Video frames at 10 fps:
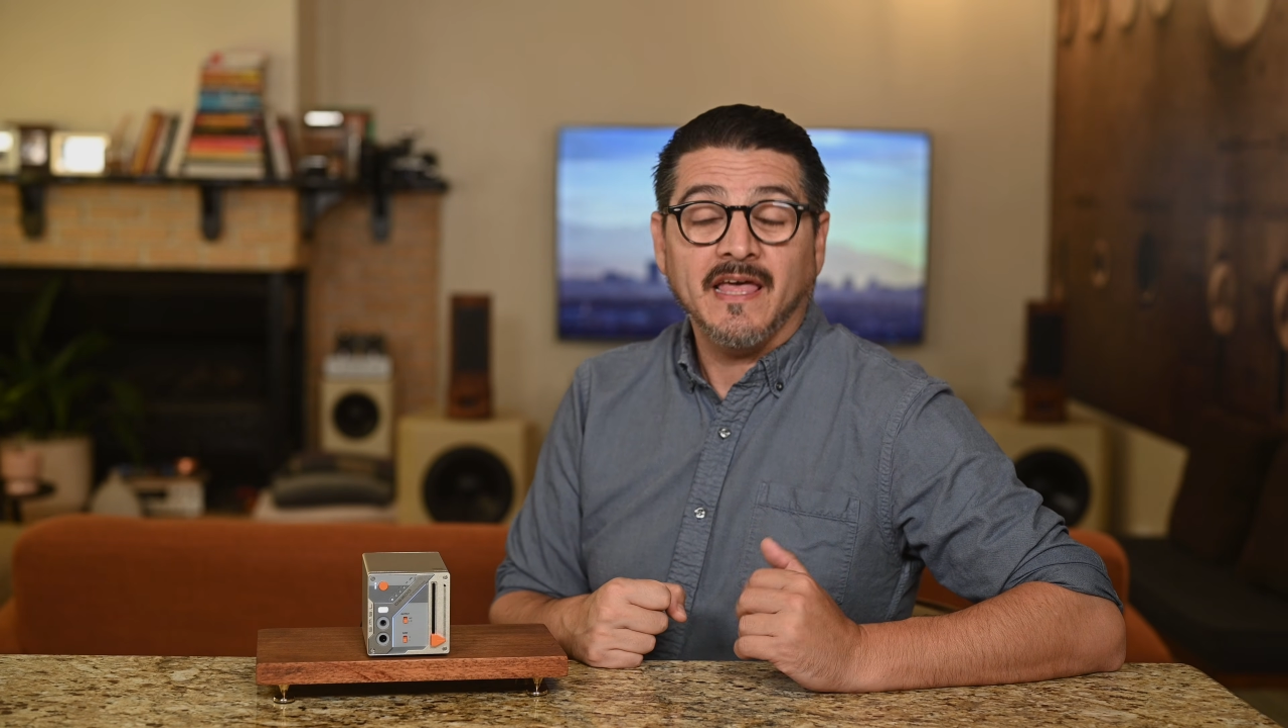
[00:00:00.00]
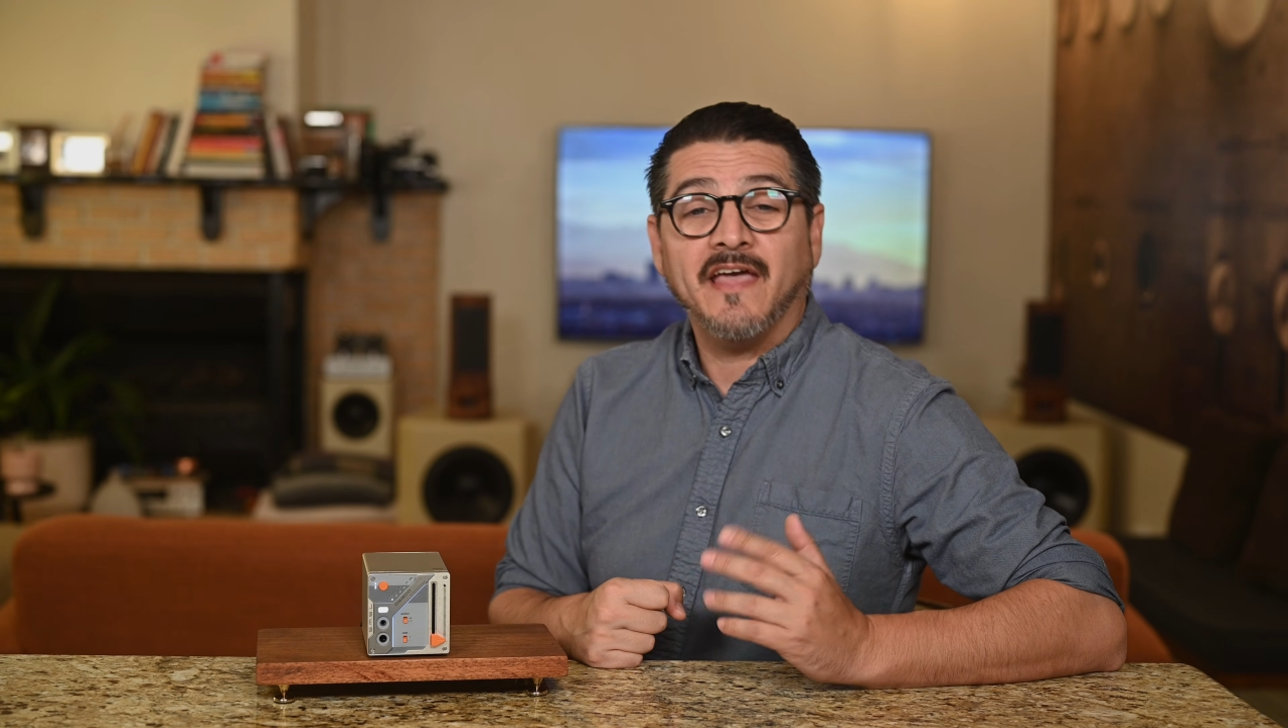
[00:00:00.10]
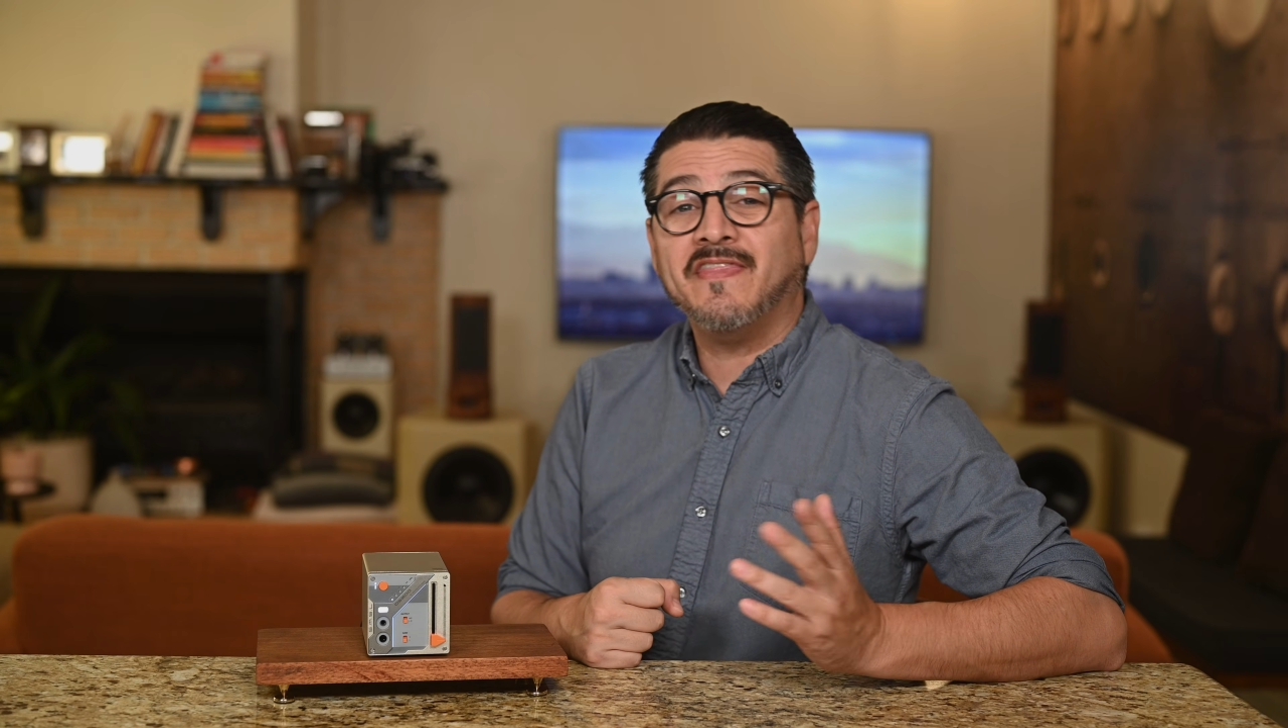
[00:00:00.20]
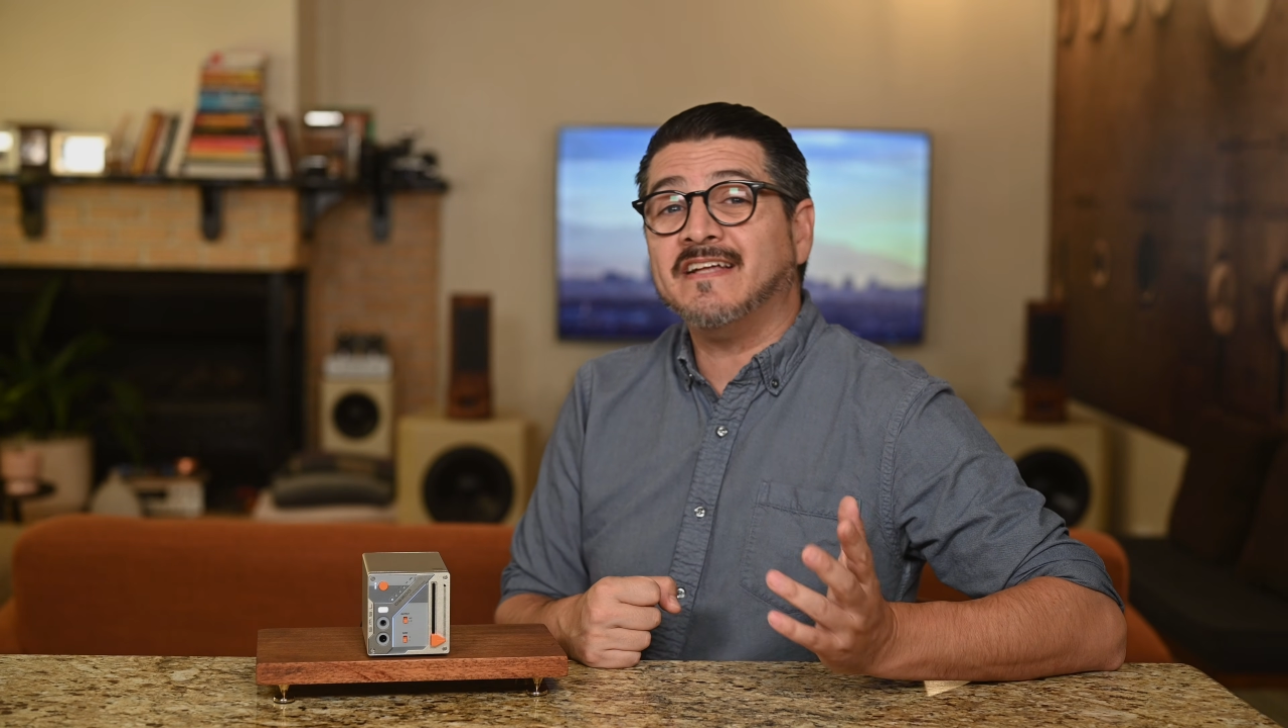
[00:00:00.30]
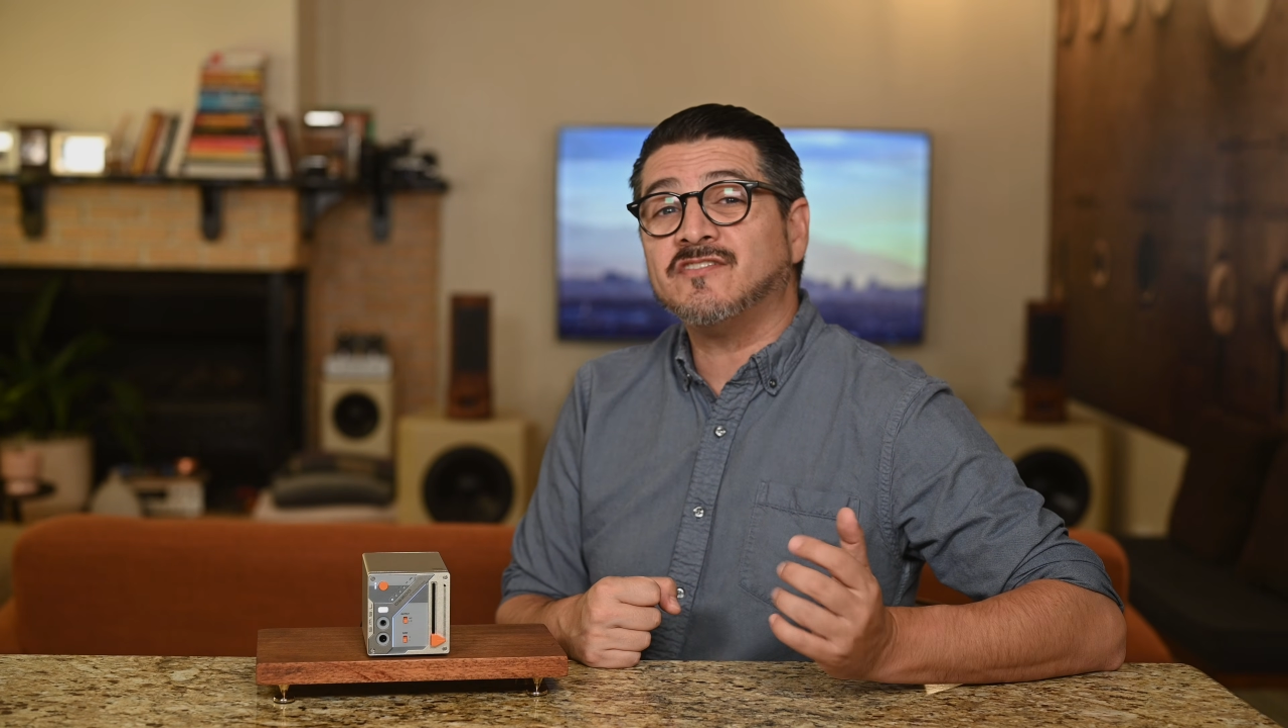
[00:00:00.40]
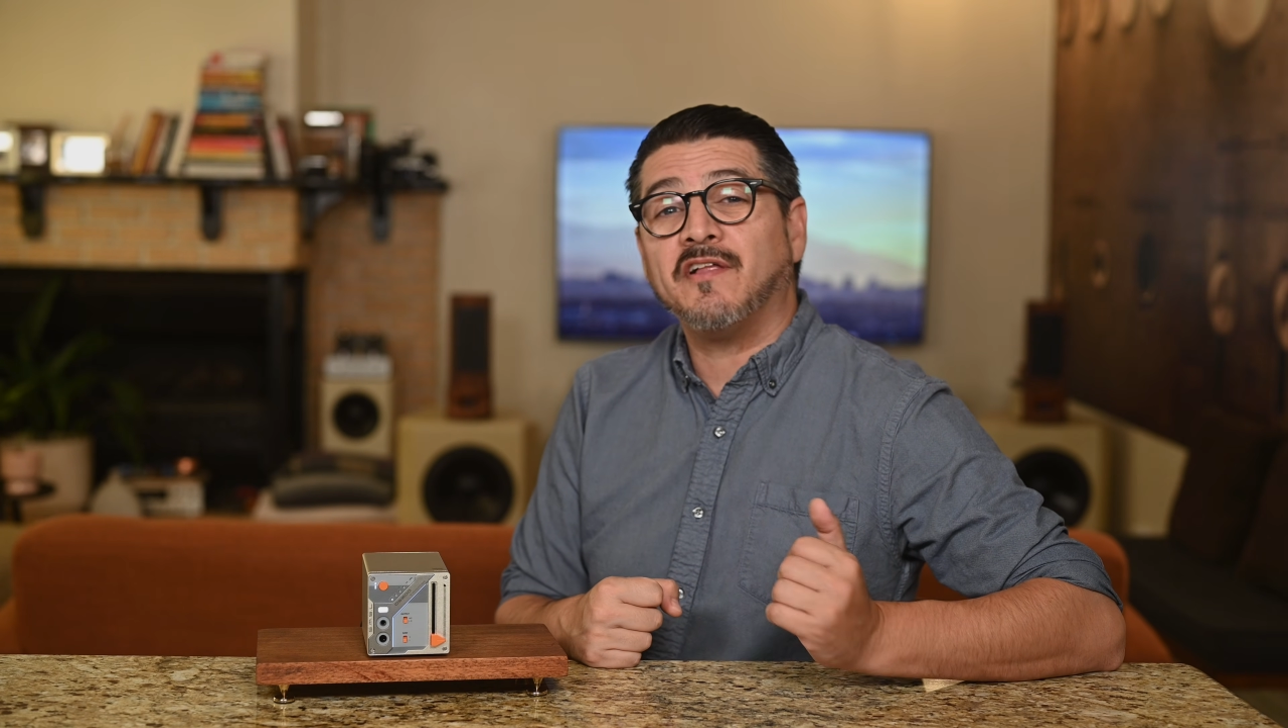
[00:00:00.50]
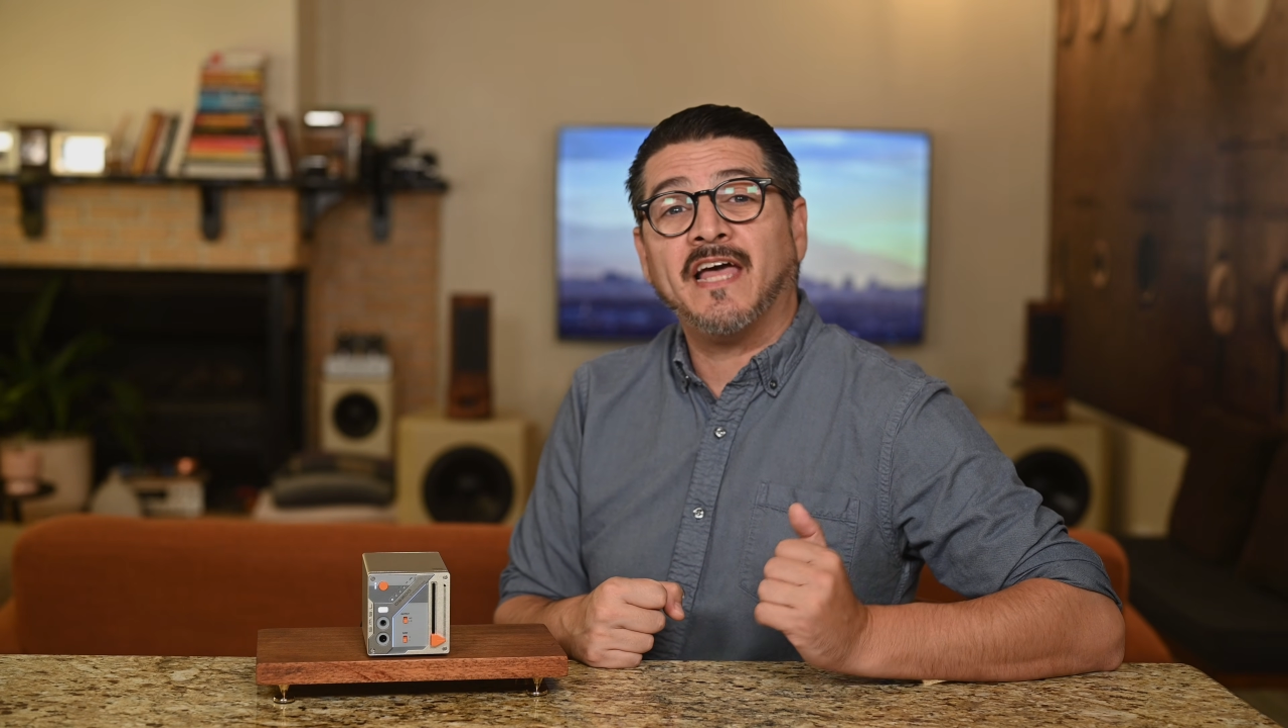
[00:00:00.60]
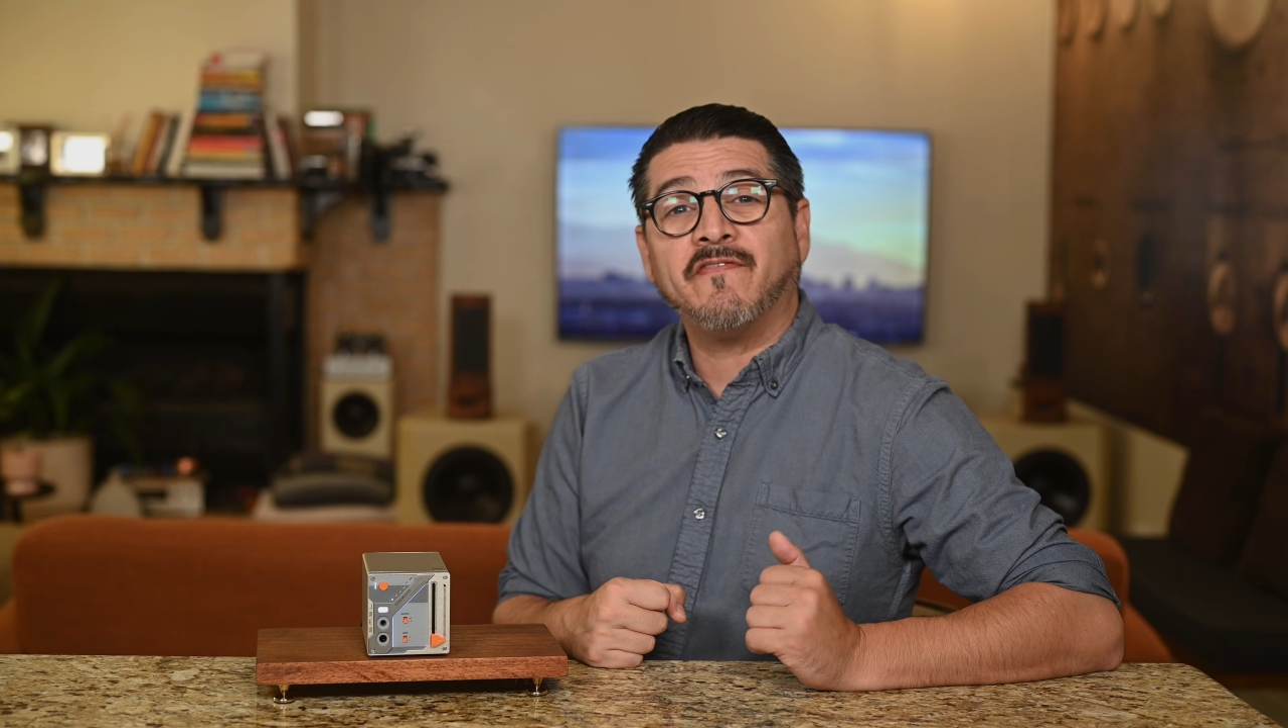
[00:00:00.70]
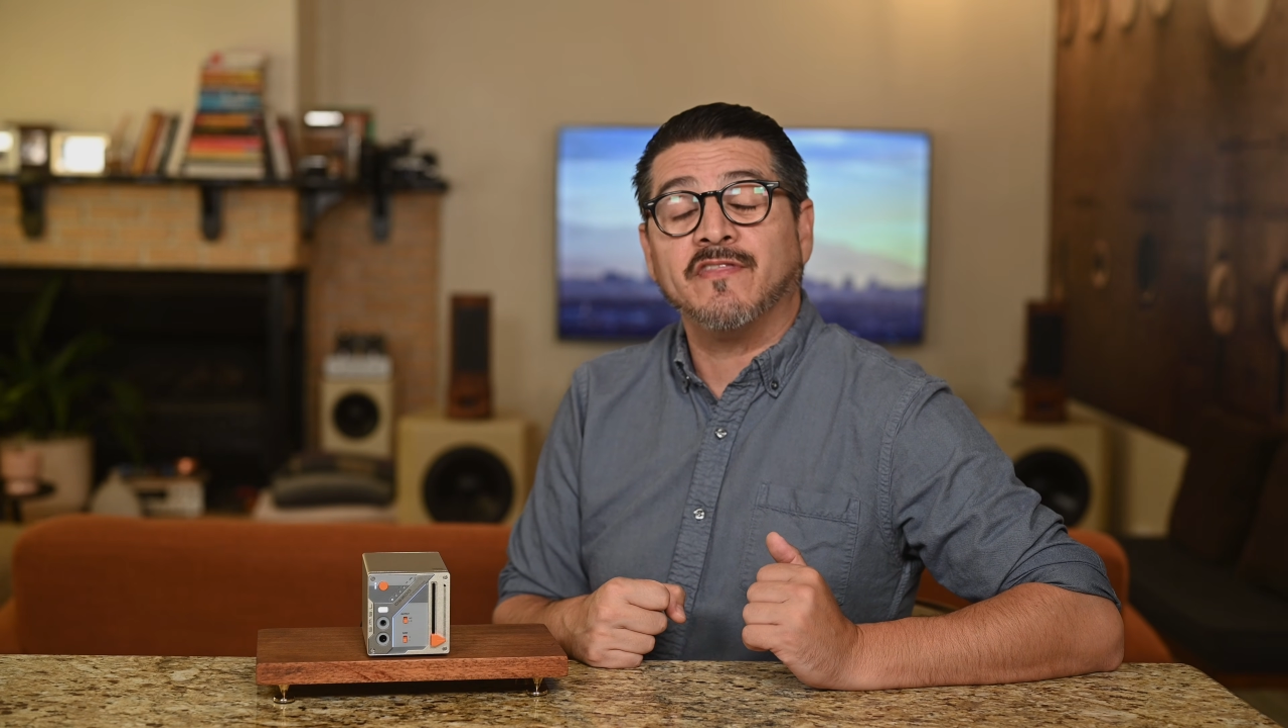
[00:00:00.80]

And that's all I have